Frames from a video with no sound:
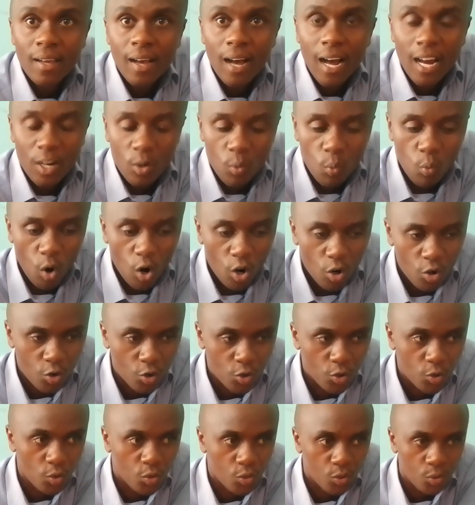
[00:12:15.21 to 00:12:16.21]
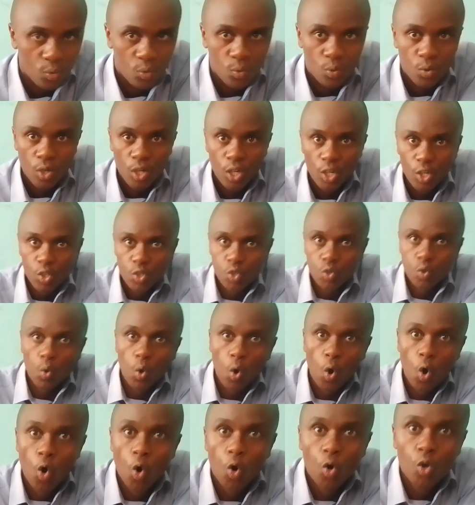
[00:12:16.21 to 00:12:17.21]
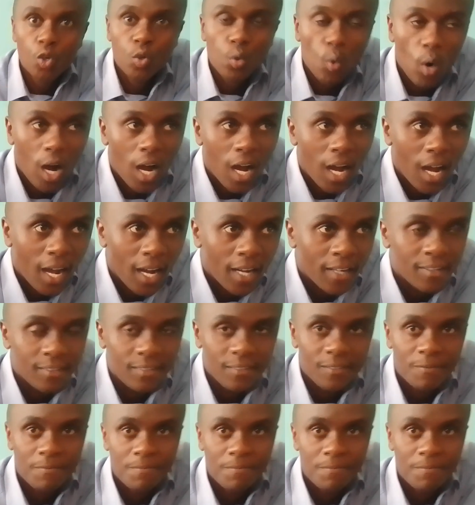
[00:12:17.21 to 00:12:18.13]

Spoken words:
and walk you through, to hold your heart.